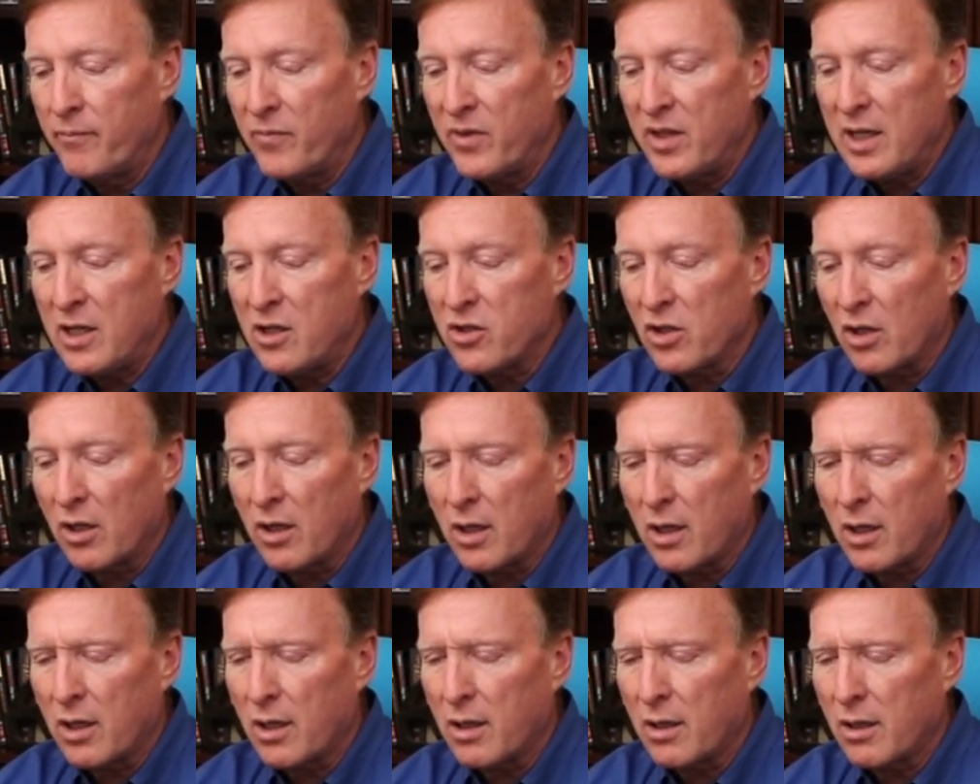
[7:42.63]
These
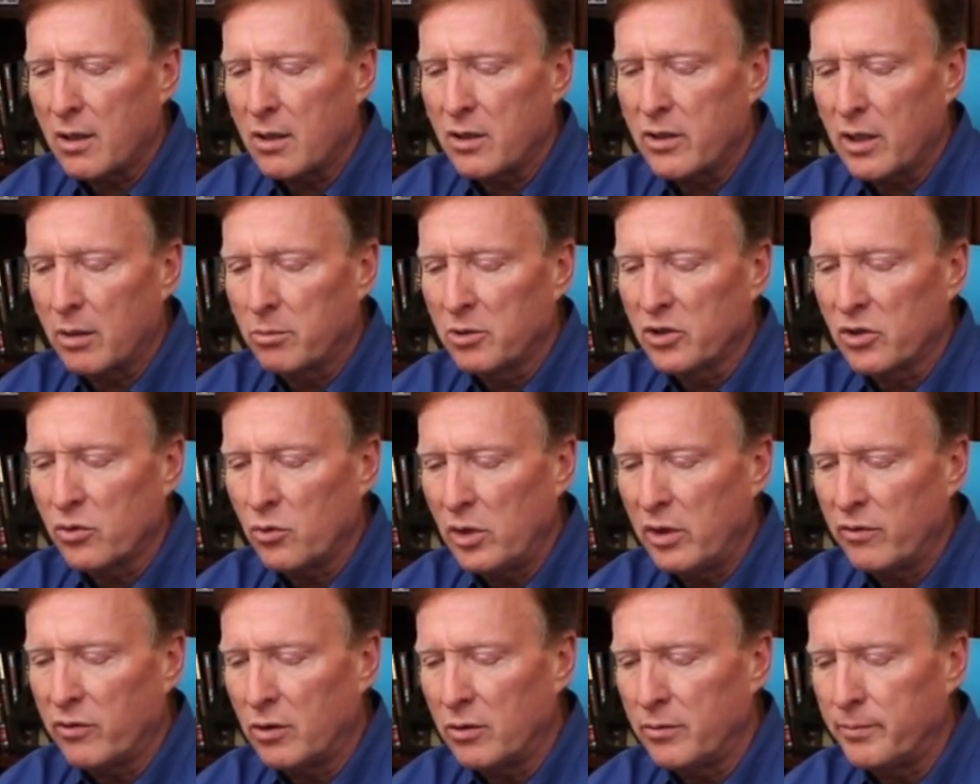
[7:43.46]
are double
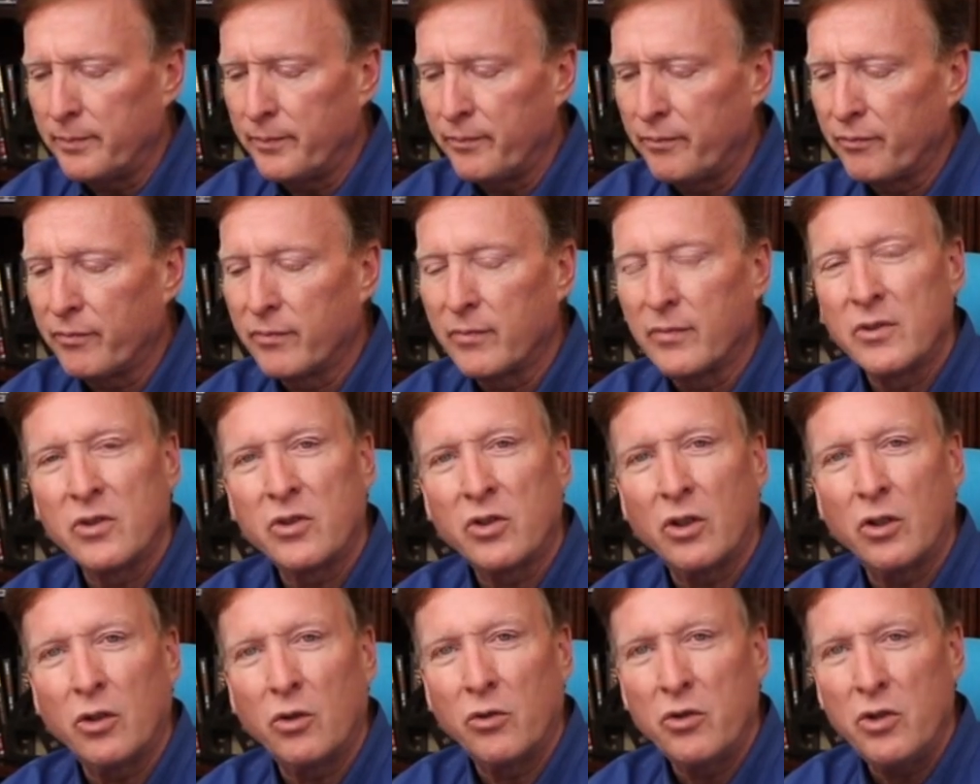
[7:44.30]
swivel,
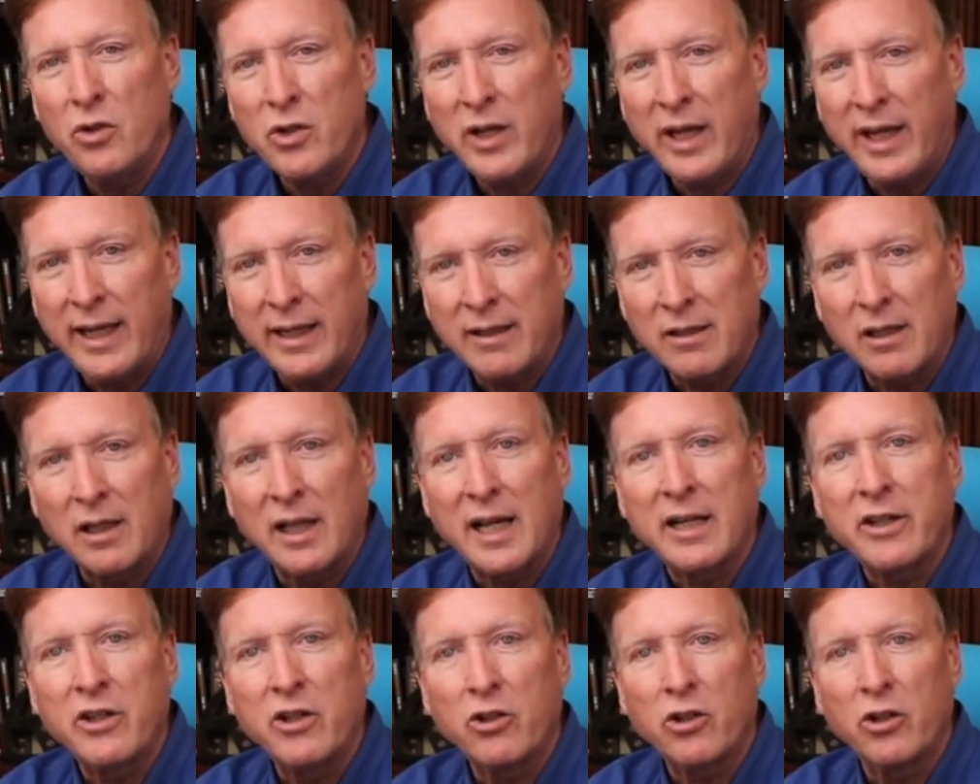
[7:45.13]
so you can
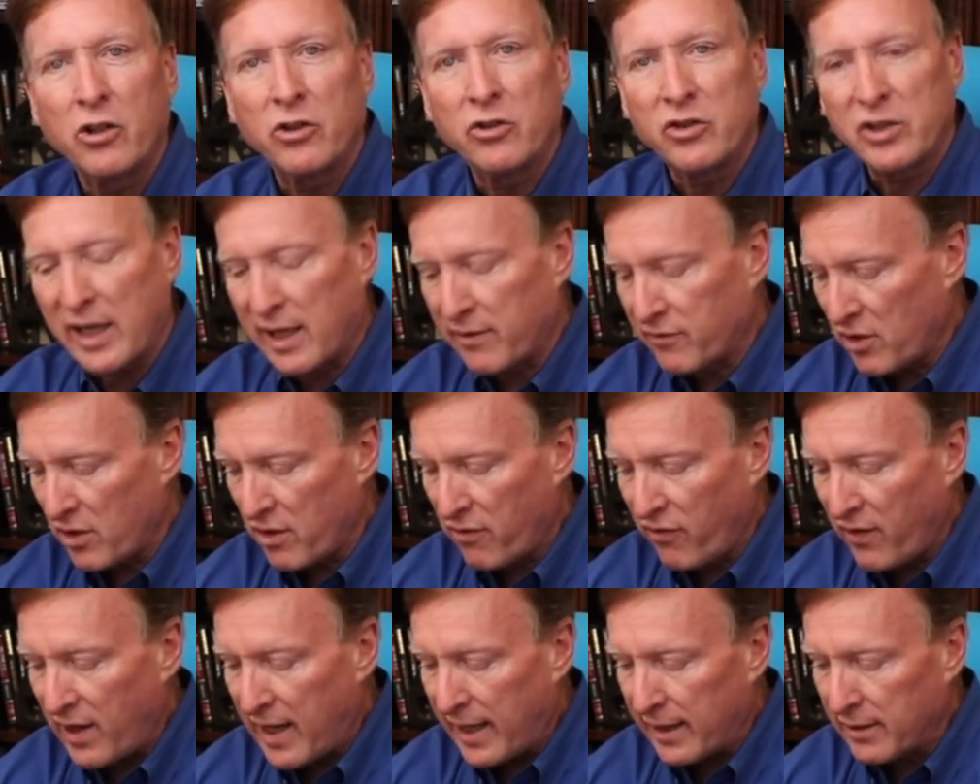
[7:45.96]
clock your hose after the
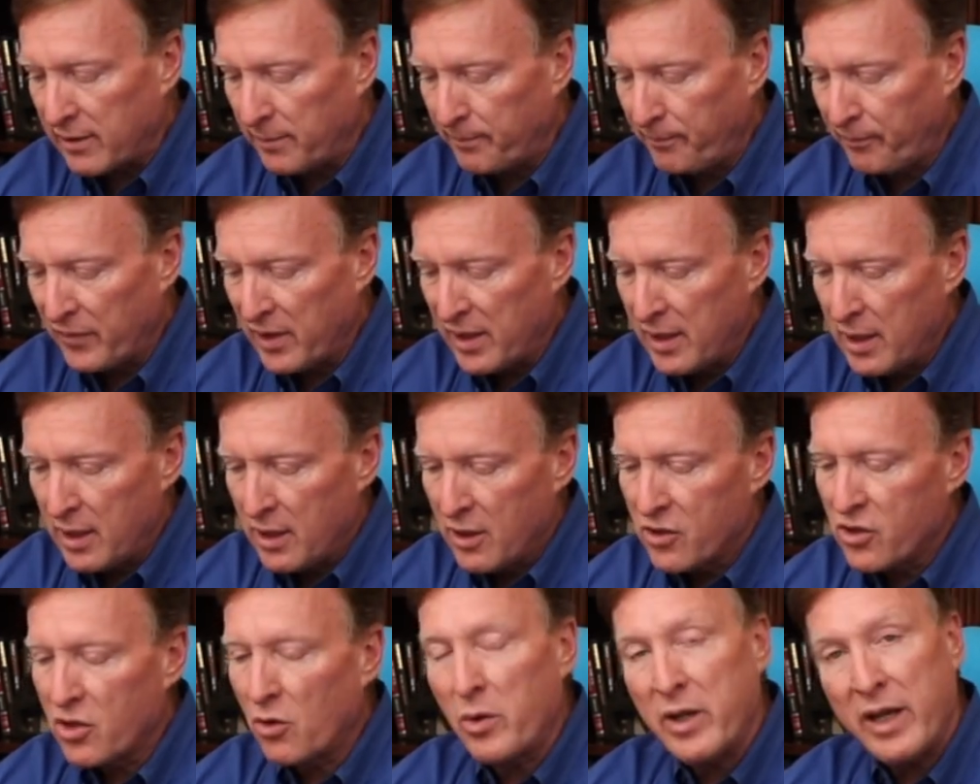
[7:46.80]
fact.
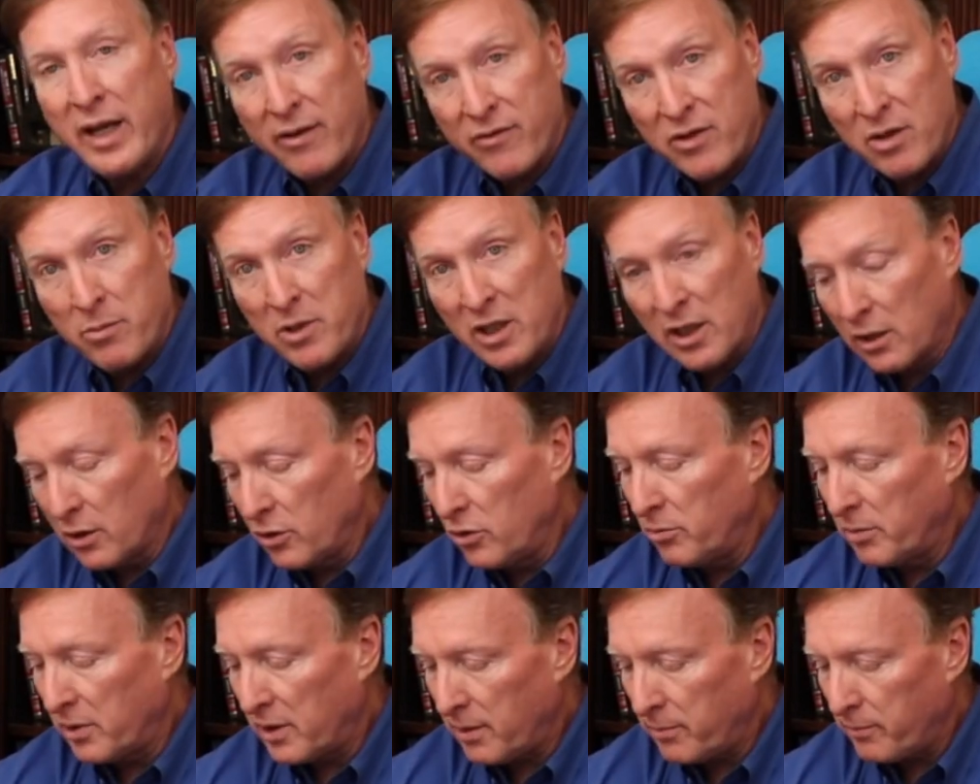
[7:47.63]
So we have them in
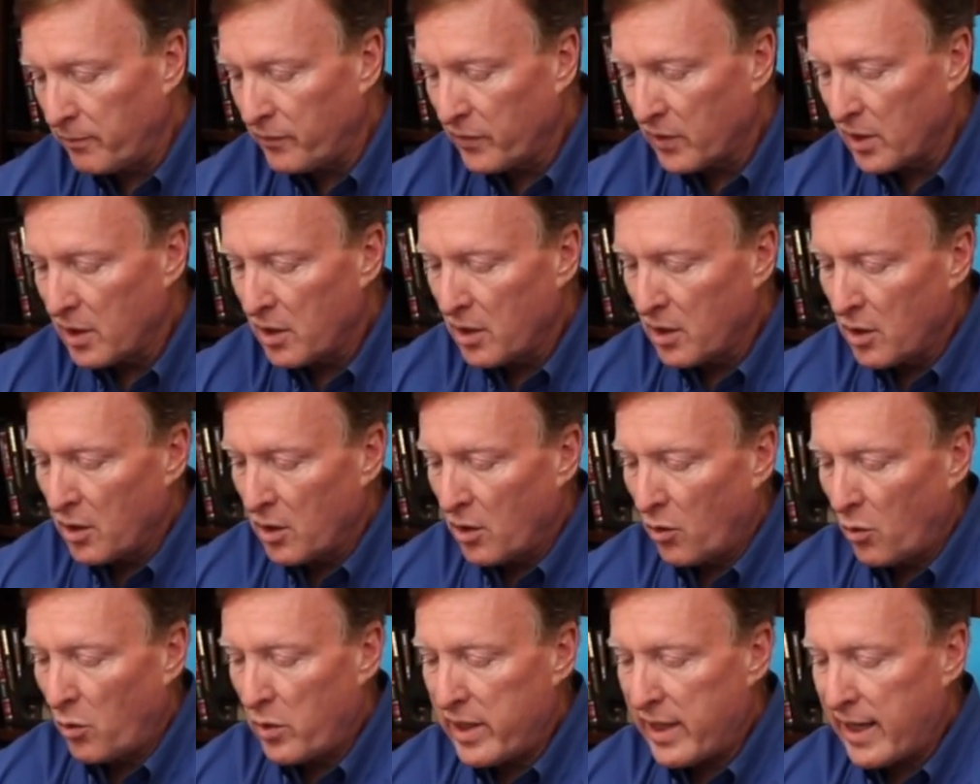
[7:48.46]
aluminum,
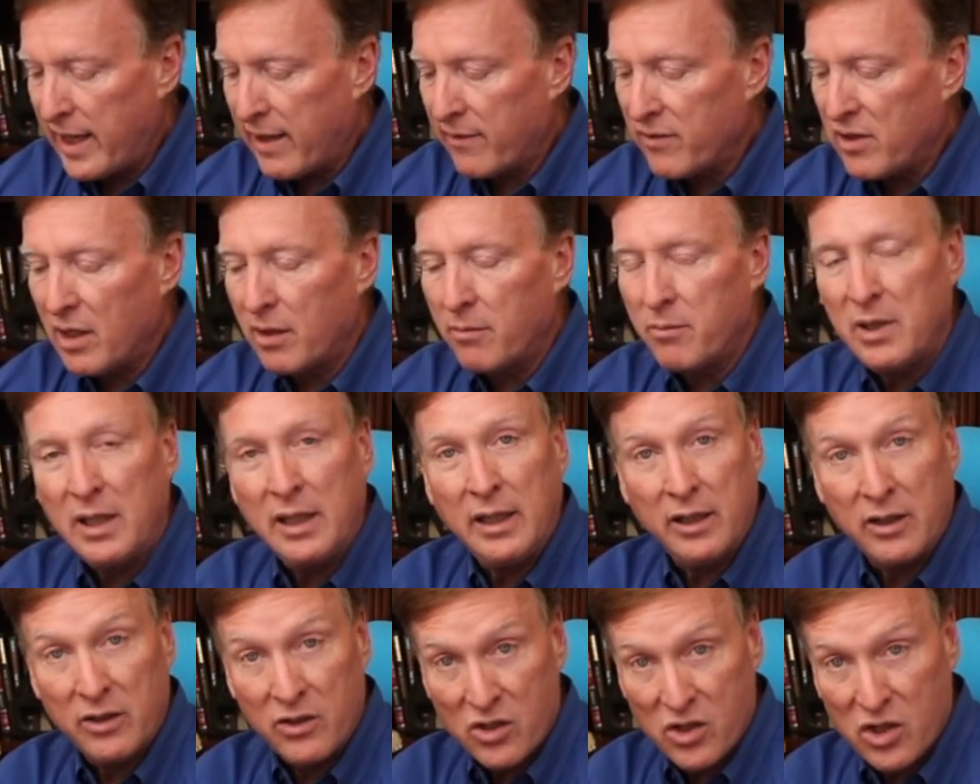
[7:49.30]
we have them
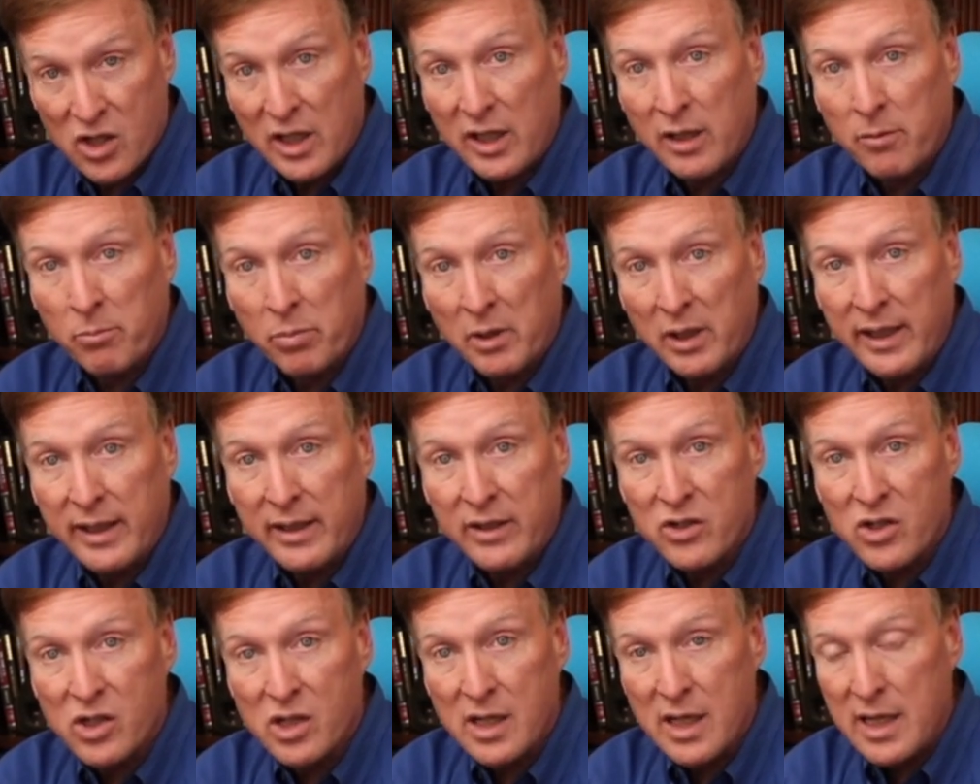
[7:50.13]
in zinc
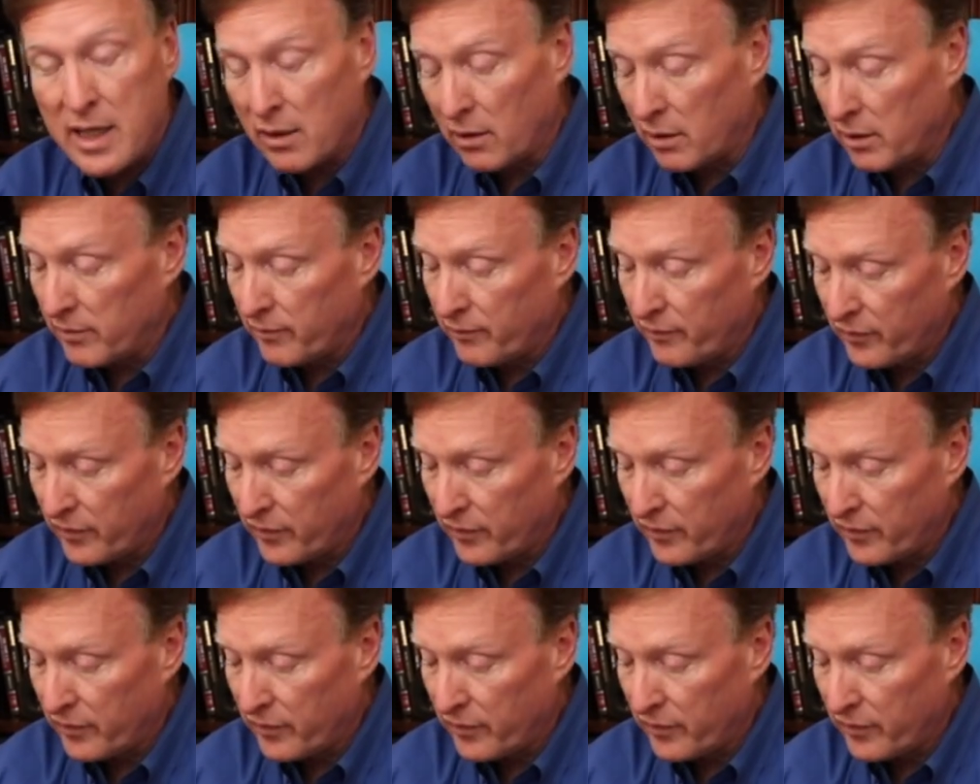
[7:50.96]
plated steel,